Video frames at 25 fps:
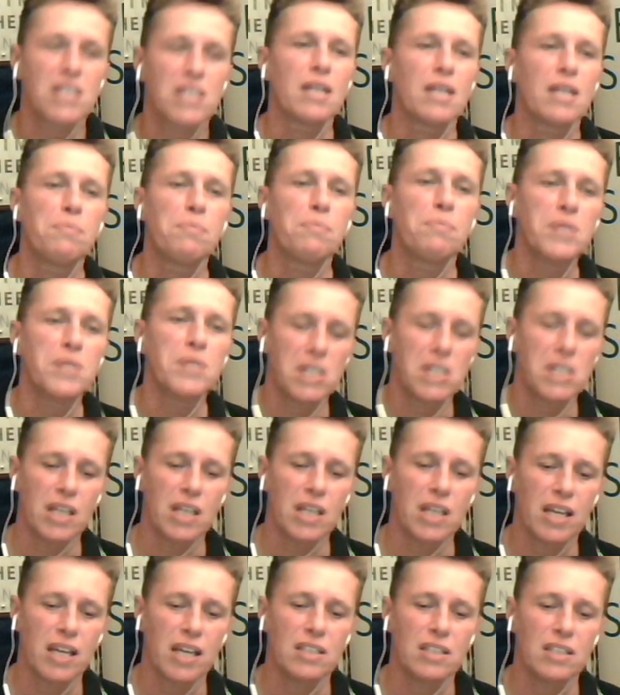and
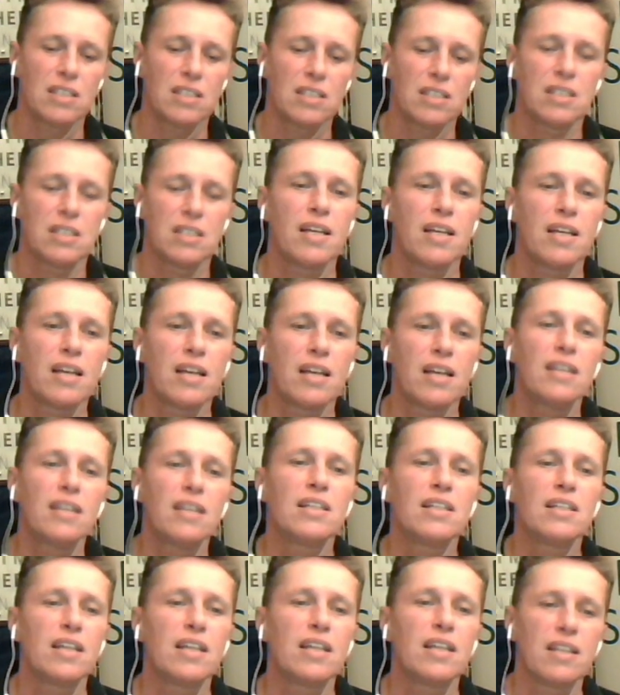appreciated,
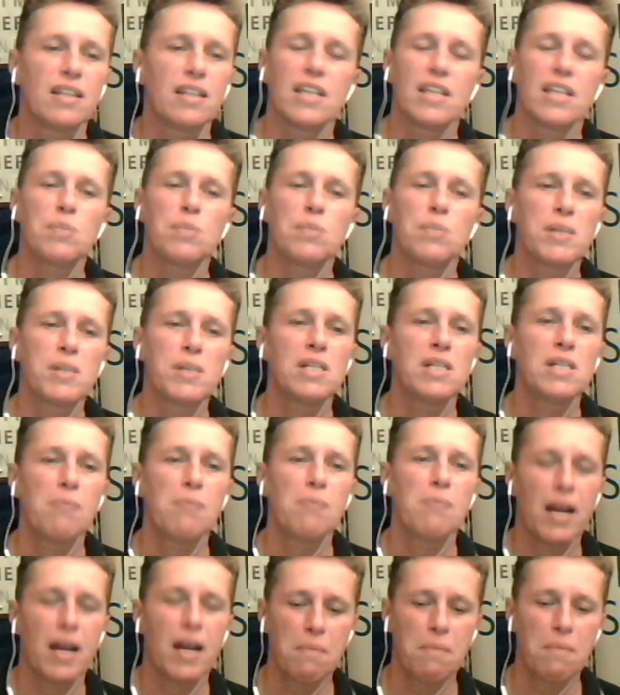especially
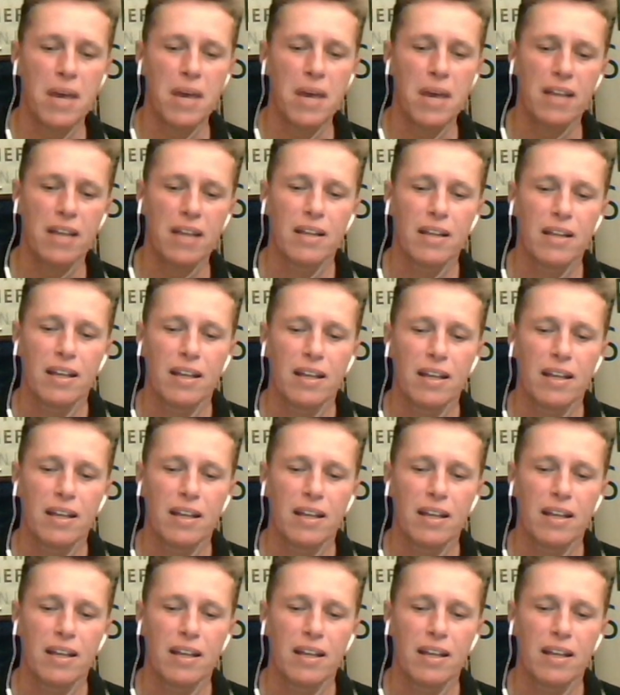by the men,